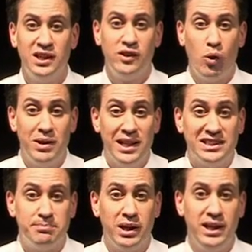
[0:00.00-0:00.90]
There will be
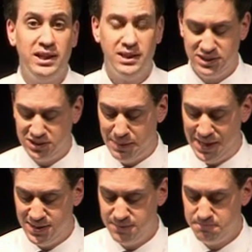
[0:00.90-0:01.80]
less money to
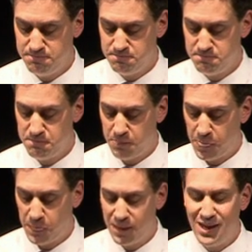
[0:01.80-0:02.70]
spend.
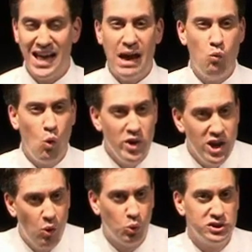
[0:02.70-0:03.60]
And what we
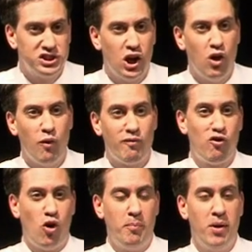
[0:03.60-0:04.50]
know also
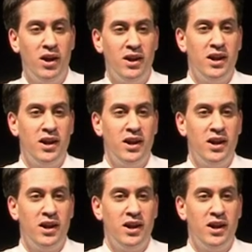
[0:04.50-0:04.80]
from